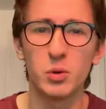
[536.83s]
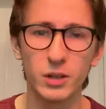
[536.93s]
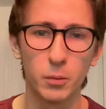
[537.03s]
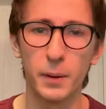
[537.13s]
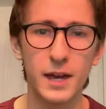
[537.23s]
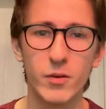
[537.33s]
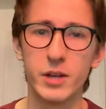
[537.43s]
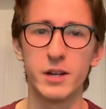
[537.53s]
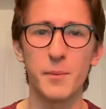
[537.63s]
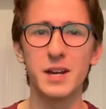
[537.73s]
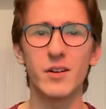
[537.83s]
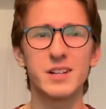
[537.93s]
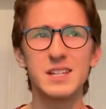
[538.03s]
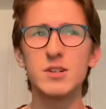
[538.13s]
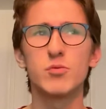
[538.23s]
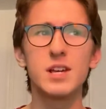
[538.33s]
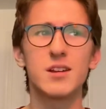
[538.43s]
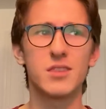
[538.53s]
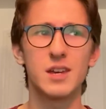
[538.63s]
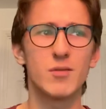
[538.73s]
period. I mean, I did read a
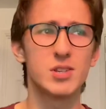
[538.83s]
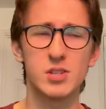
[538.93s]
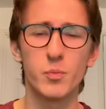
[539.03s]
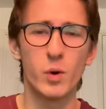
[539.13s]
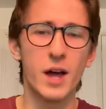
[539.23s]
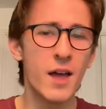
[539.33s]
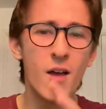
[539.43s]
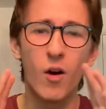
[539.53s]
theory somewhere,